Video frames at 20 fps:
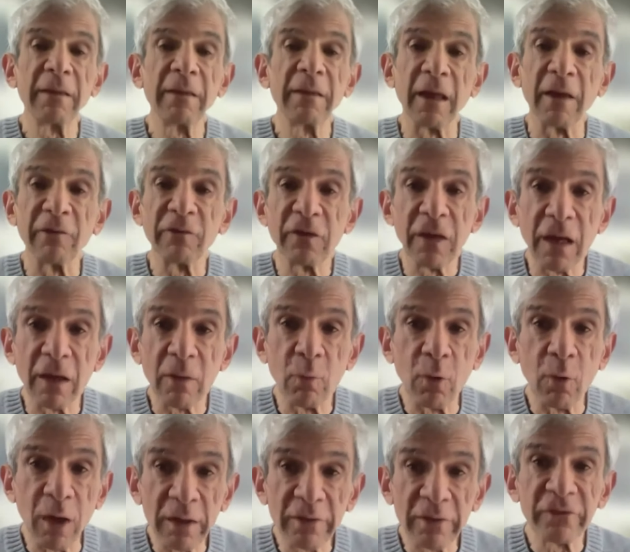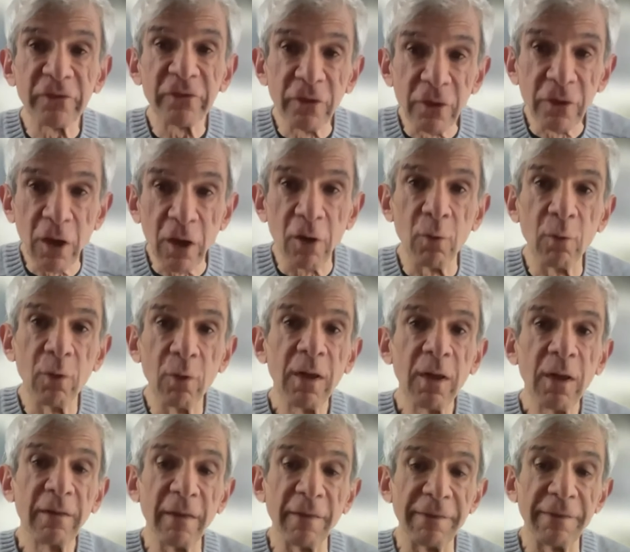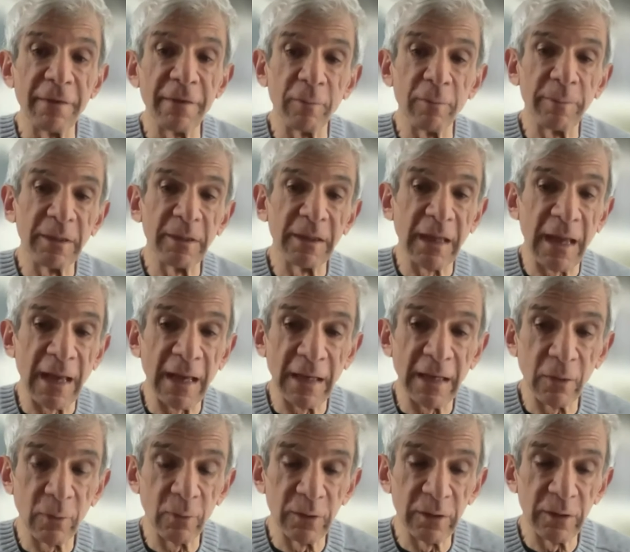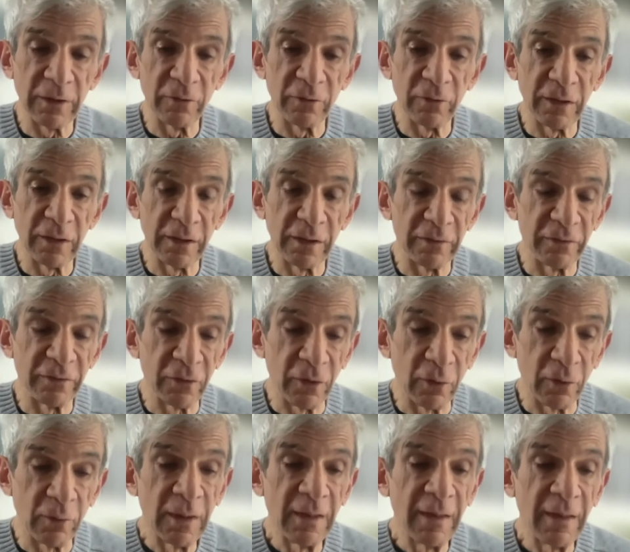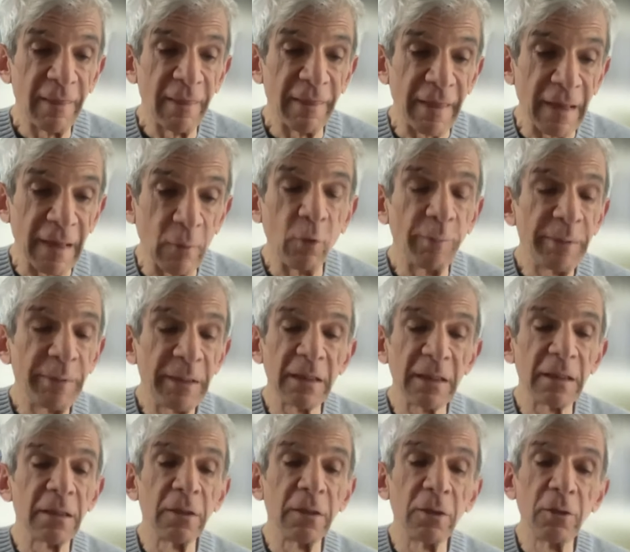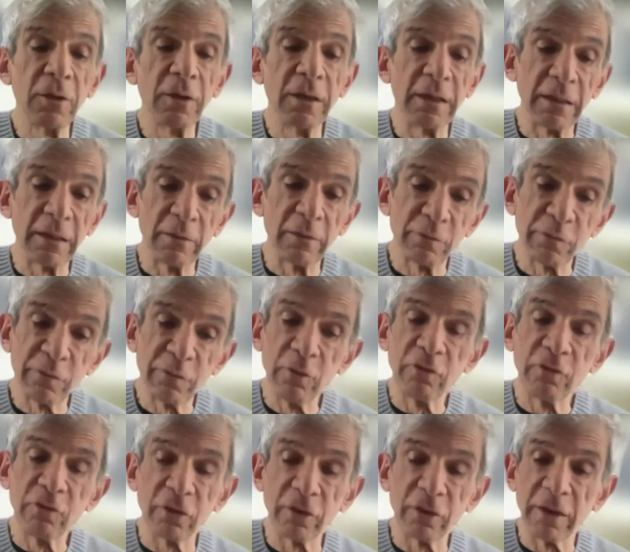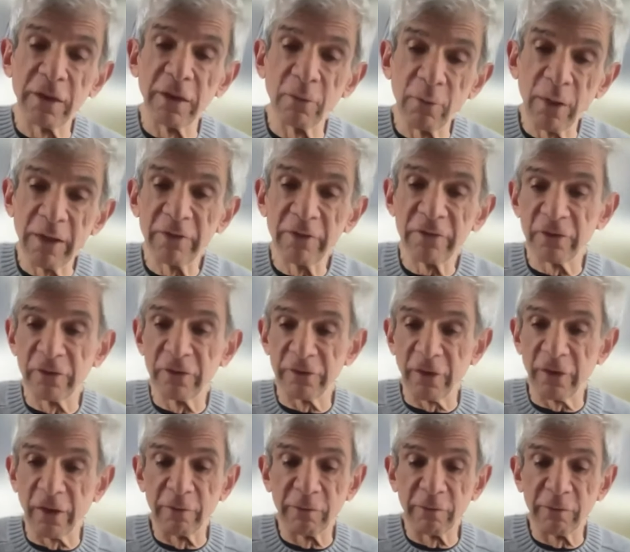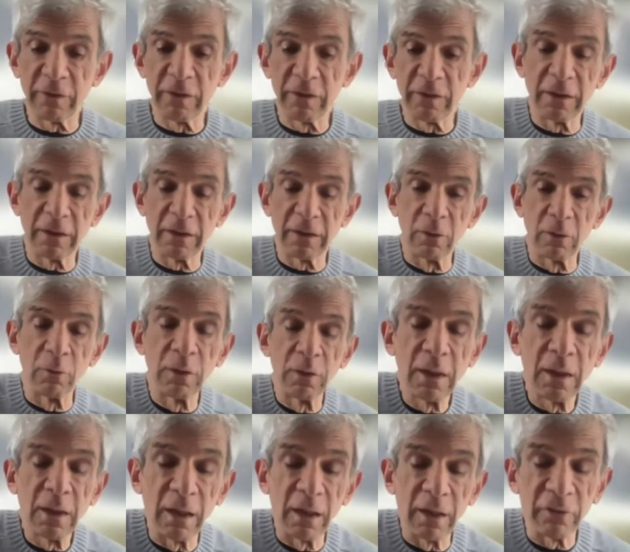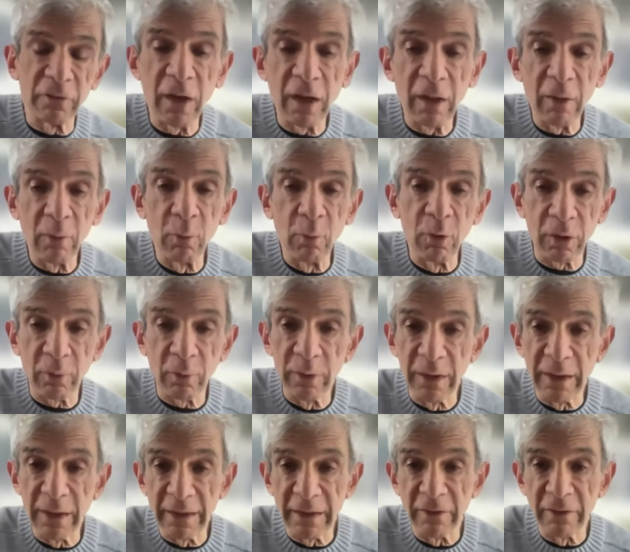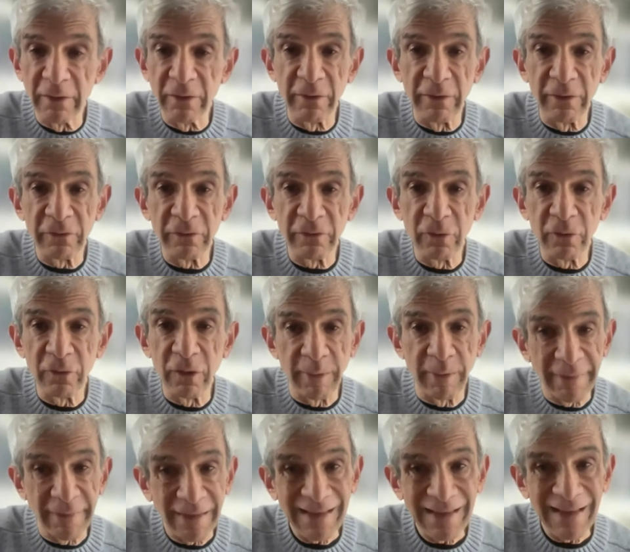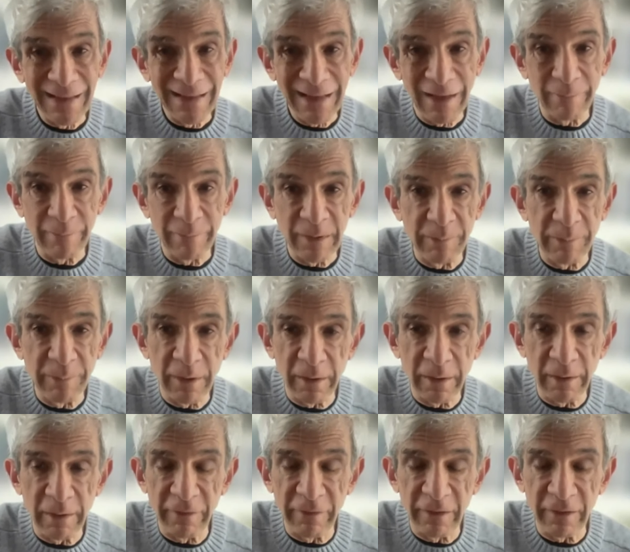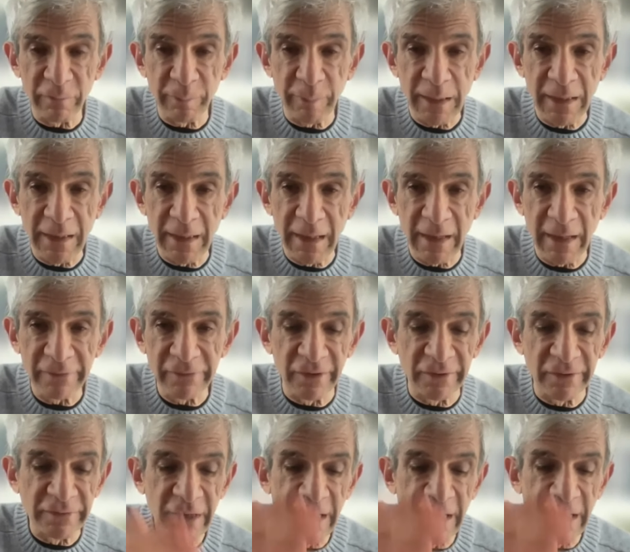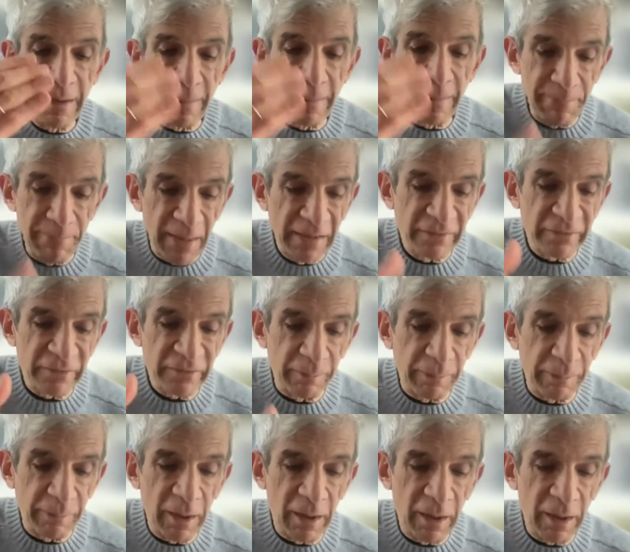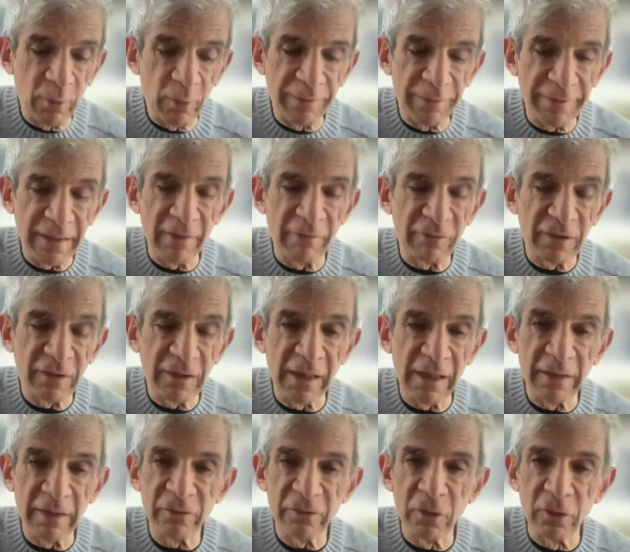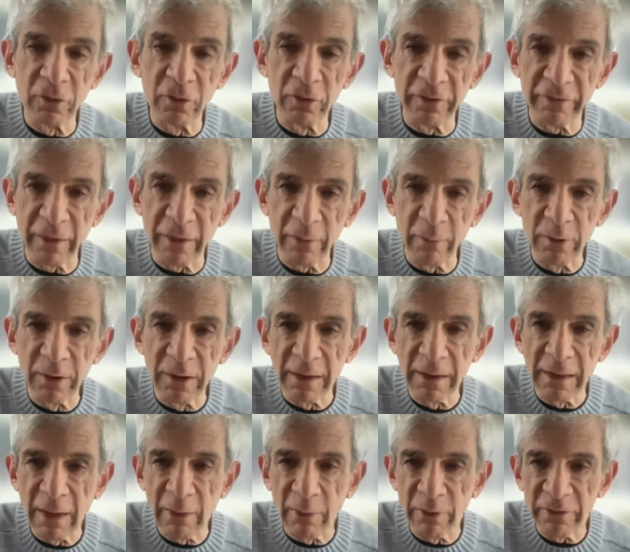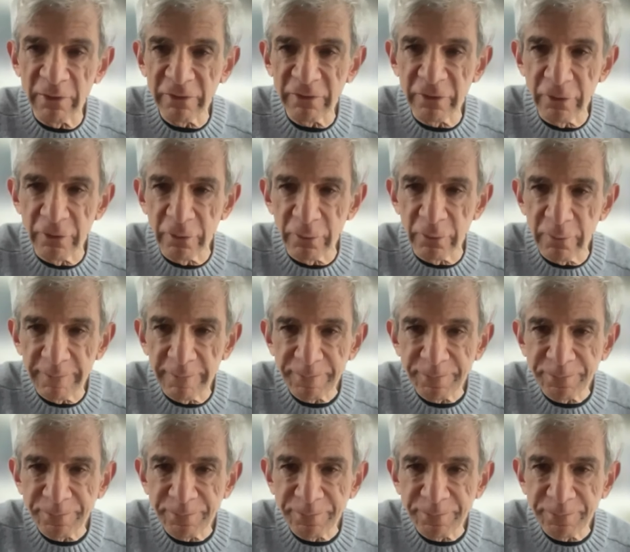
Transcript: The FDA wants to know that they're being adequately treated. So they will be included in future iterations of clinical uh, trial work related to this drug, but they cannot be part of the expanded access based upon what the FDA has told us they will allow us to do.